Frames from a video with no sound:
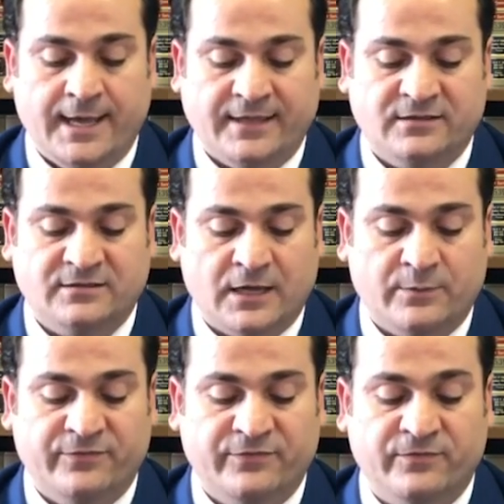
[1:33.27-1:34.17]
at the
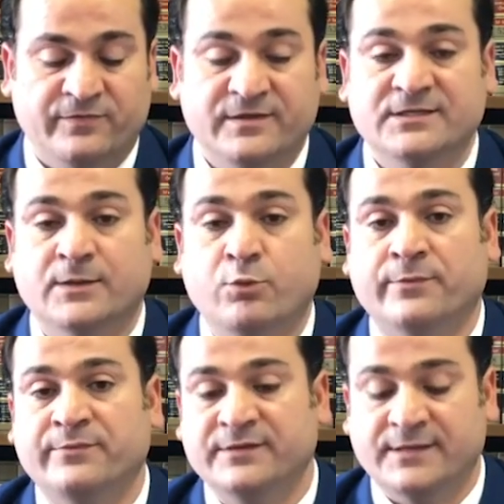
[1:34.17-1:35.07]
time of your visa
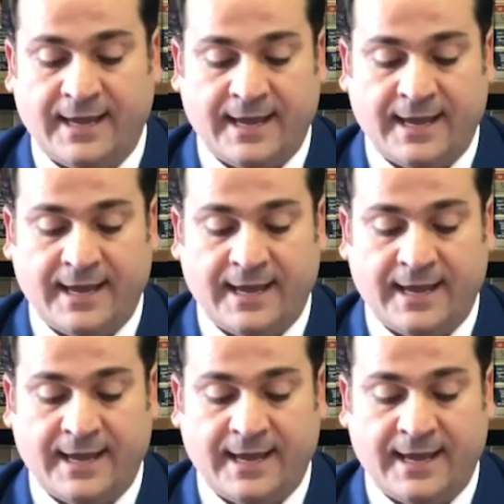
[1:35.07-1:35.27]
appointment,